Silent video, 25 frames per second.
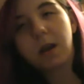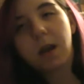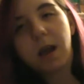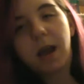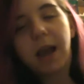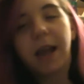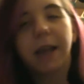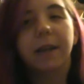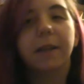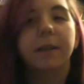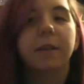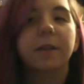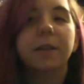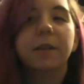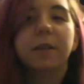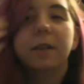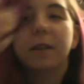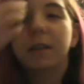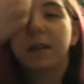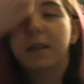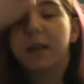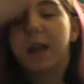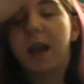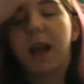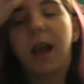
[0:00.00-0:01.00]

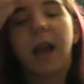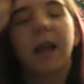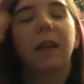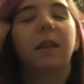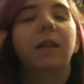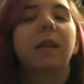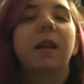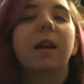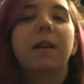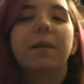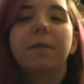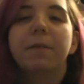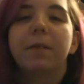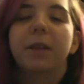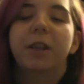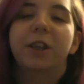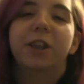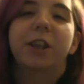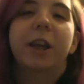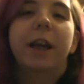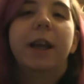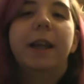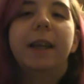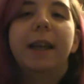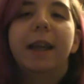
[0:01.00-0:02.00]
I love The
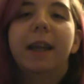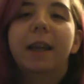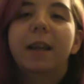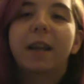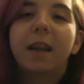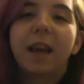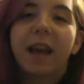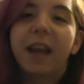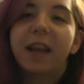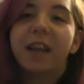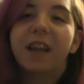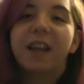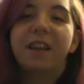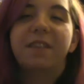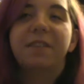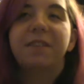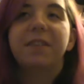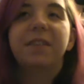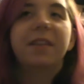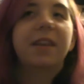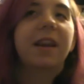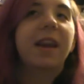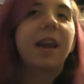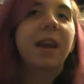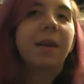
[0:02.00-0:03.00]
Shining. I love
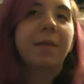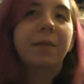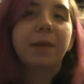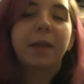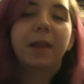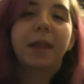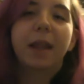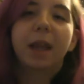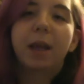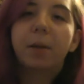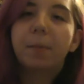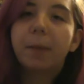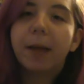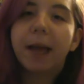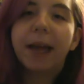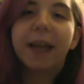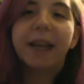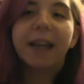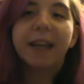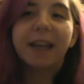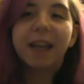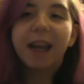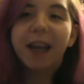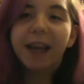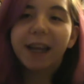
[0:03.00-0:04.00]
everything about
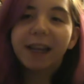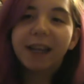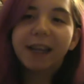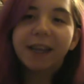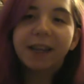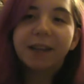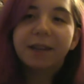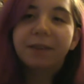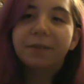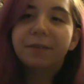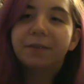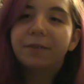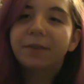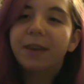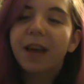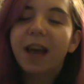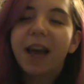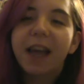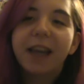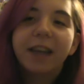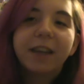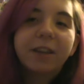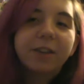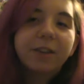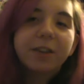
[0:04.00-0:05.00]
it.
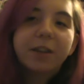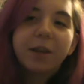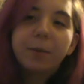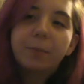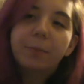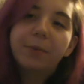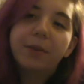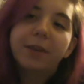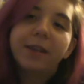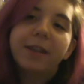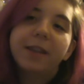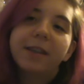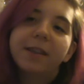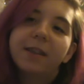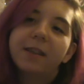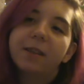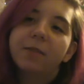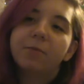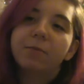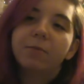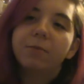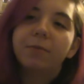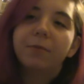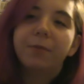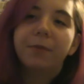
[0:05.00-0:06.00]
I grew up with
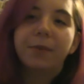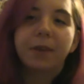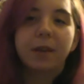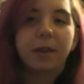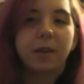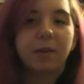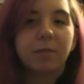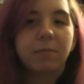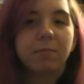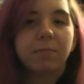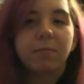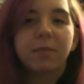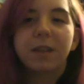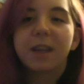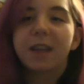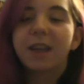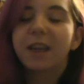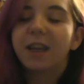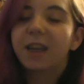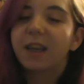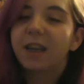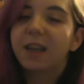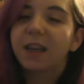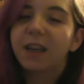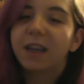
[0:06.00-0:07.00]
this film,
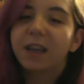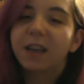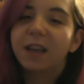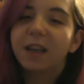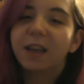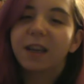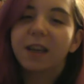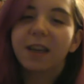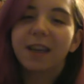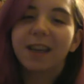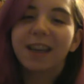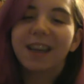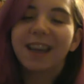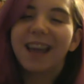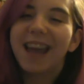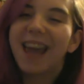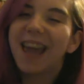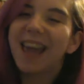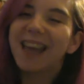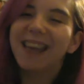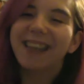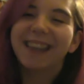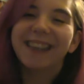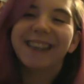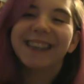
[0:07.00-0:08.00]

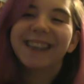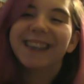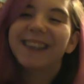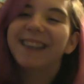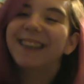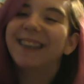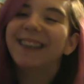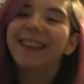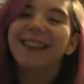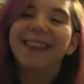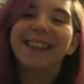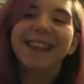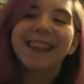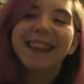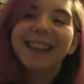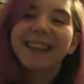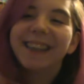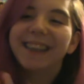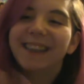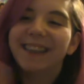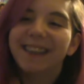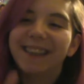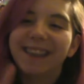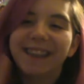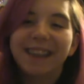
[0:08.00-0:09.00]
and
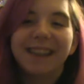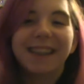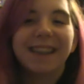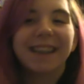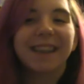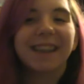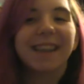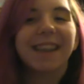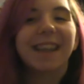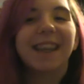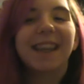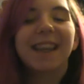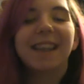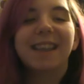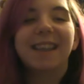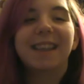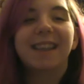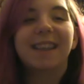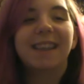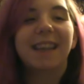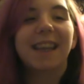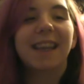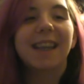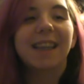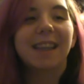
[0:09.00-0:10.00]
it's
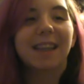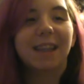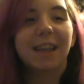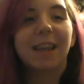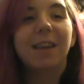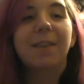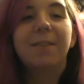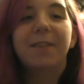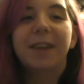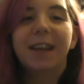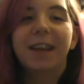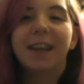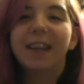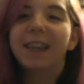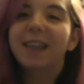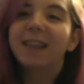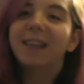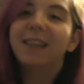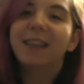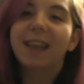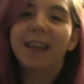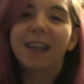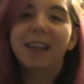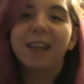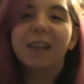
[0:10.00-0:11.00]
a very
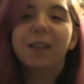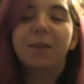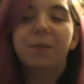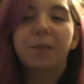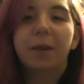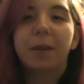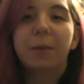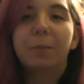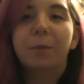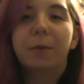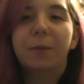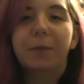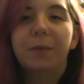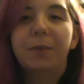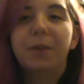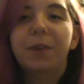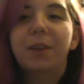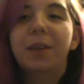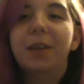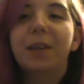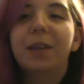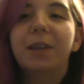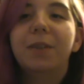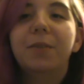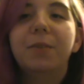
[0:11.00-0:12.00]
intense film.
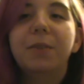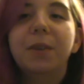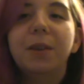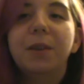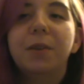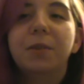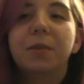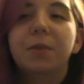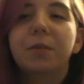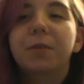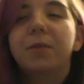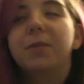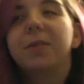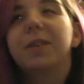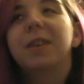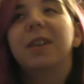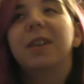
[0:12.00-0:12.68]
If you